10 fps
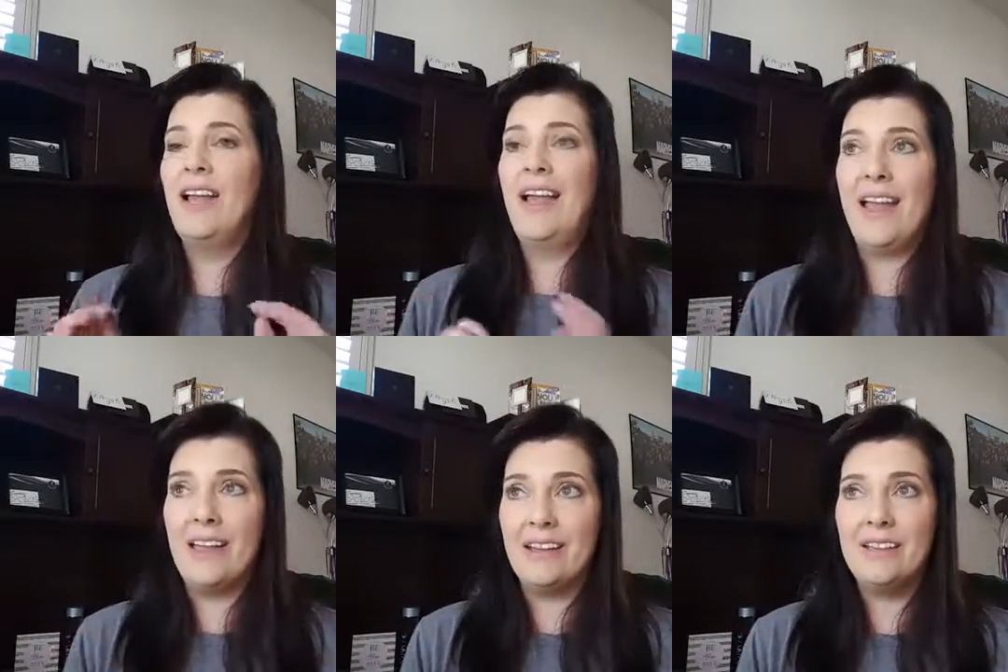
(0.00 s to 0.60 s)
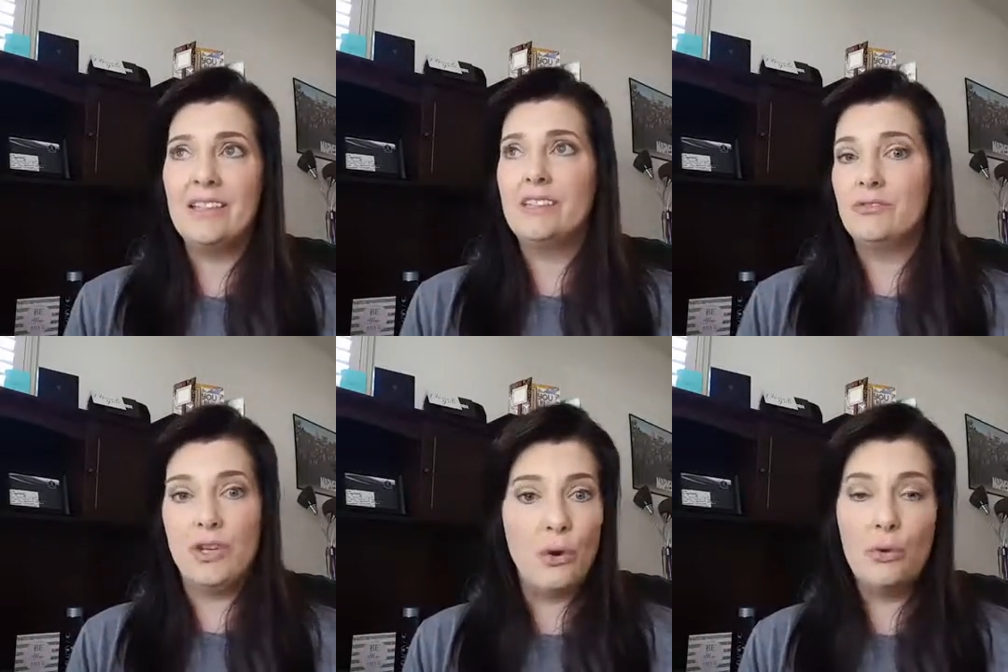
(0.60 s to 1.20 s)
And
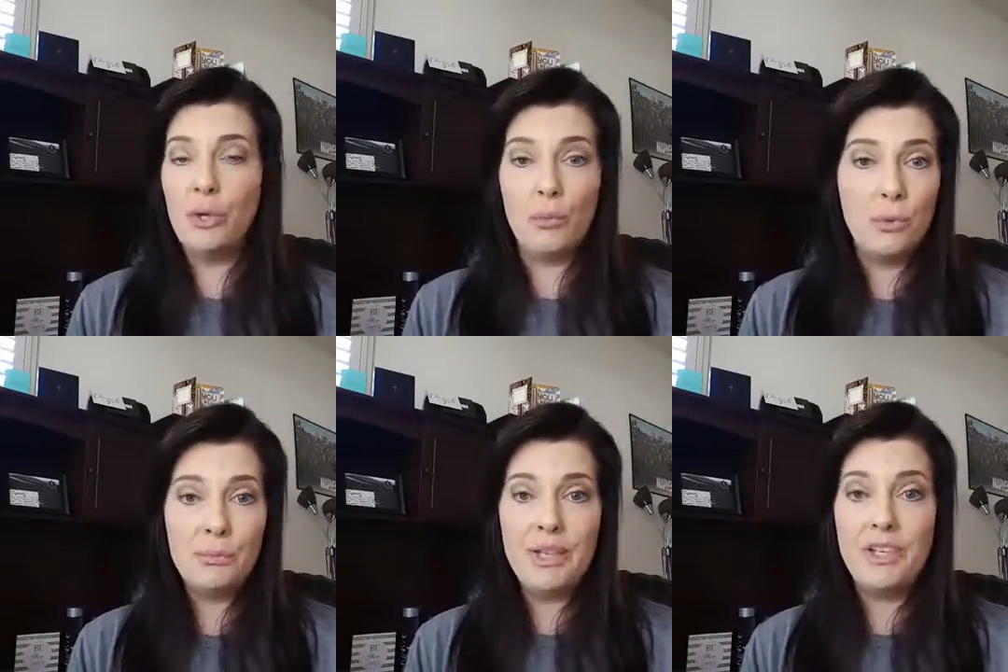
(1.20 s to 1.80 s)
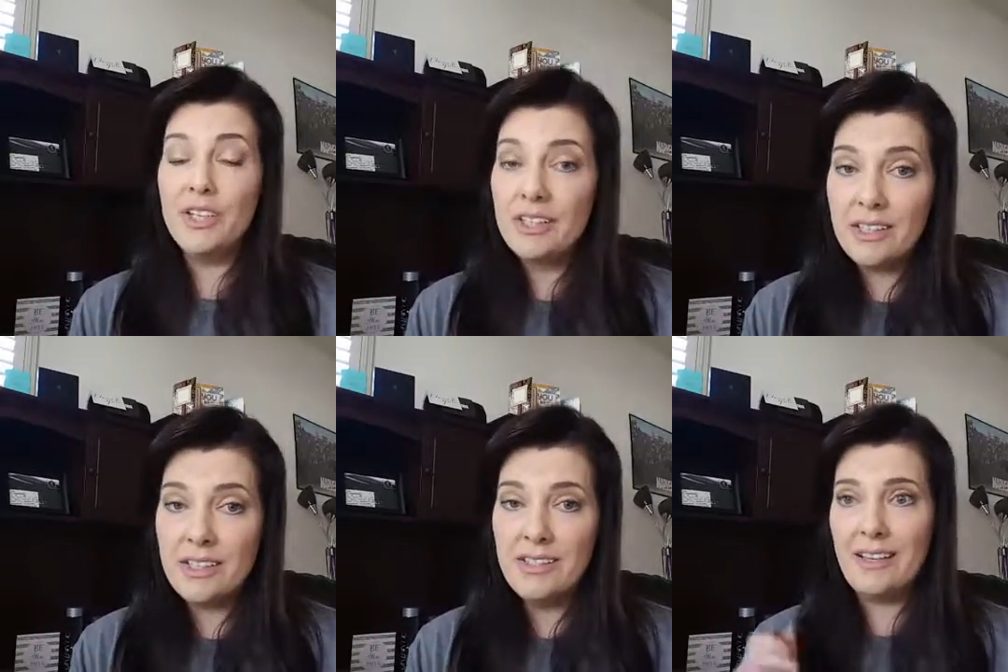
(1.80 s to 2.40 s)
no, you won't be
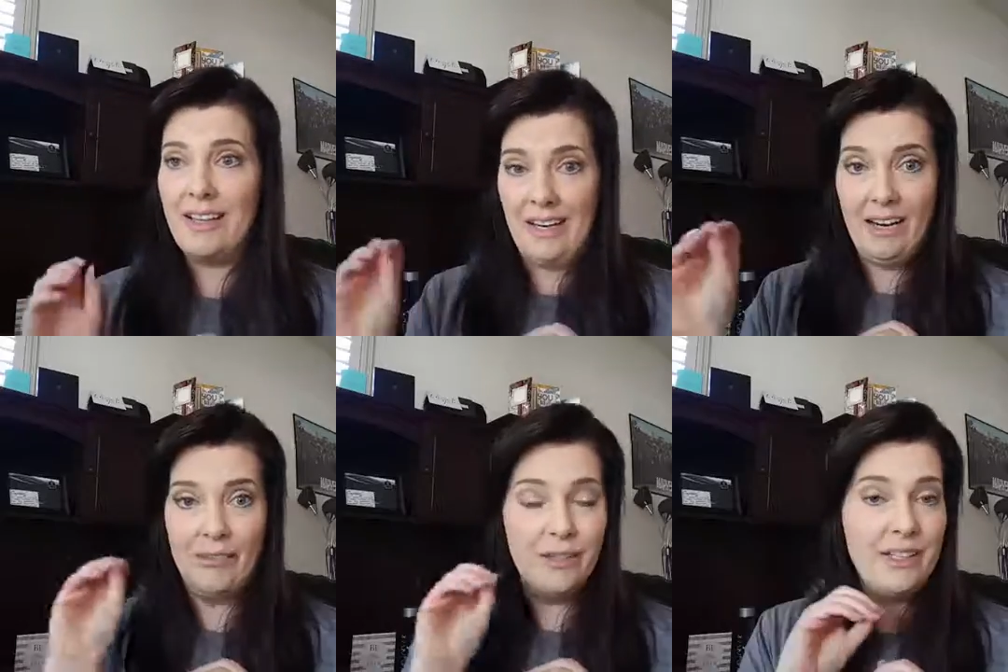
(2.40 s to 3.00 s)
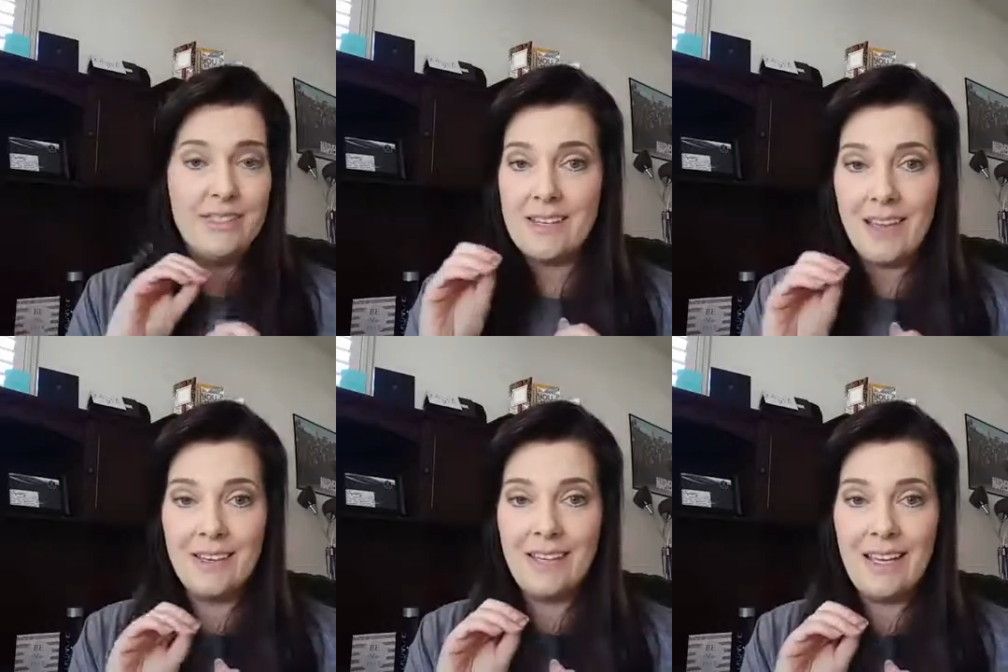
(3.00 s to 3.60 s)
good at every
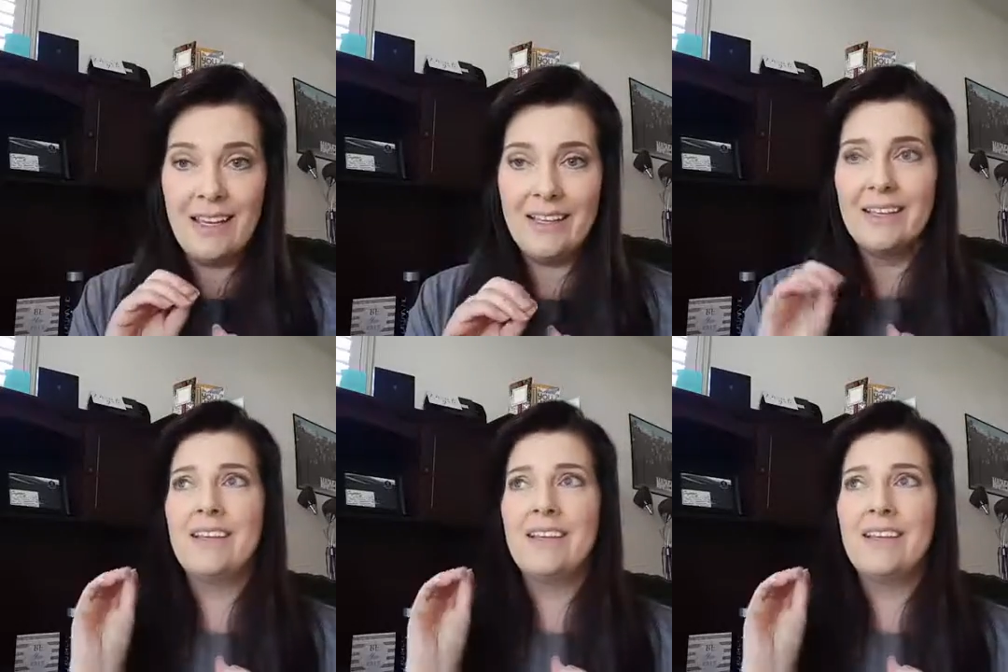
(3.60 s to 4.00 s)
technique